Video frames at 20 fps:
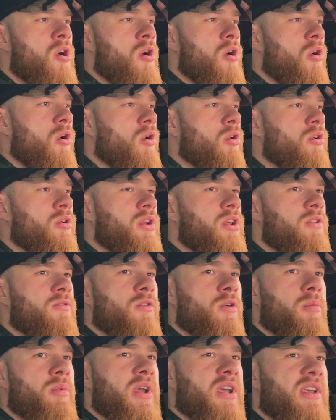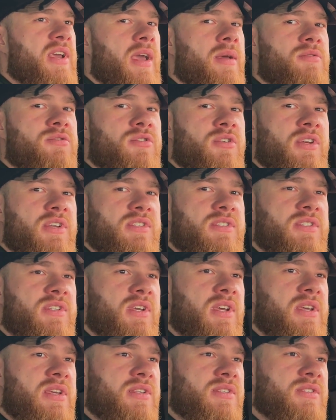all you need for big hamstrings
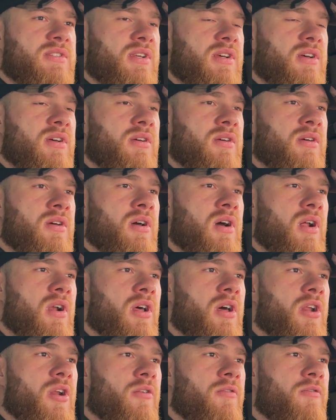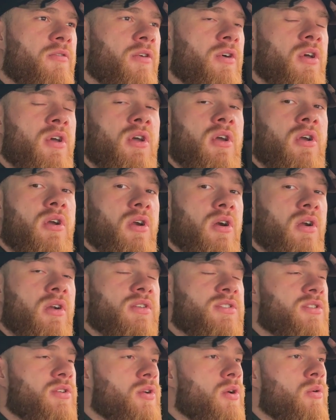is a lot of
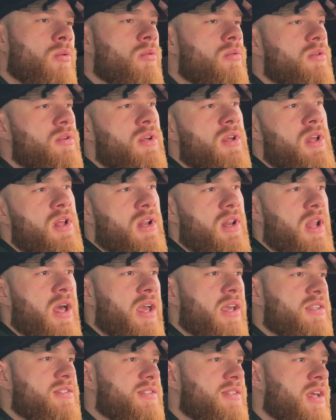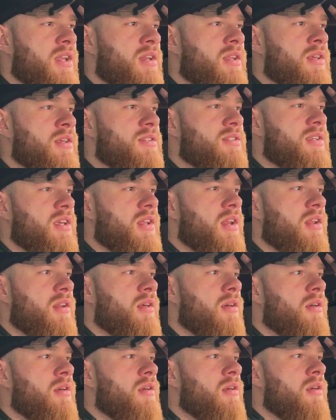curls, lying, standing, seated.
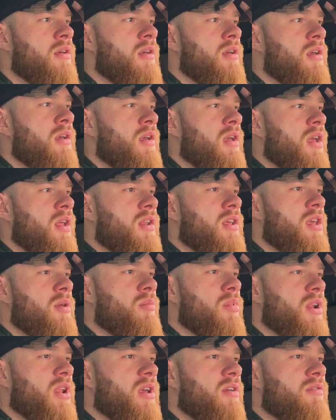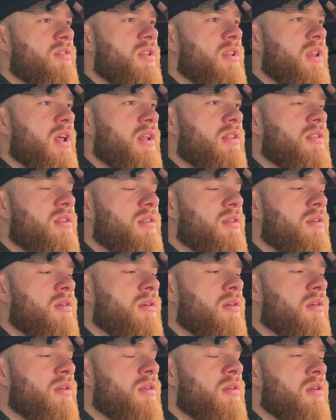And he believed that
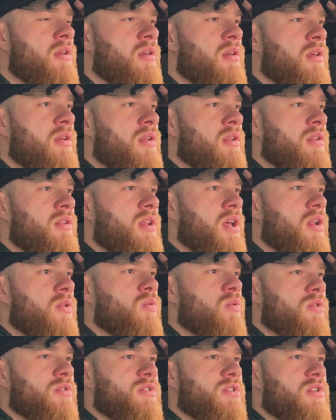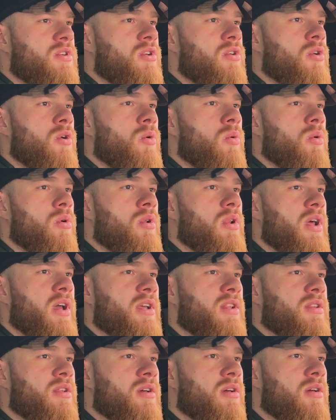that was,
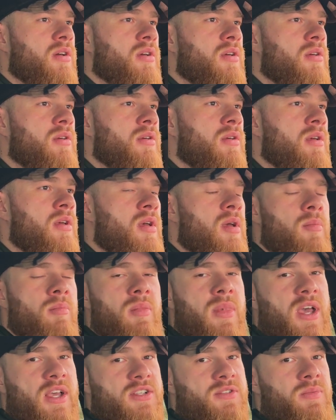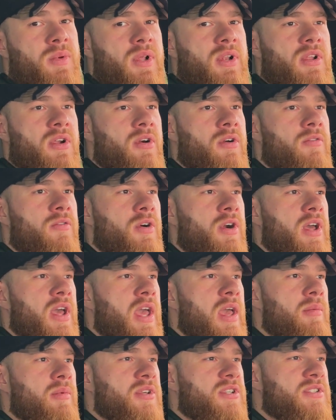like the mass builder for the
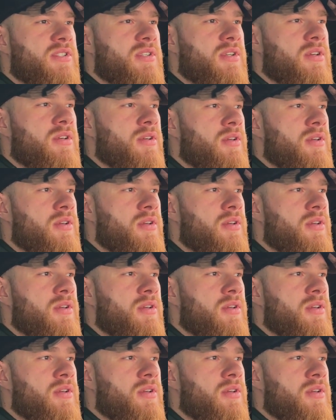hammies.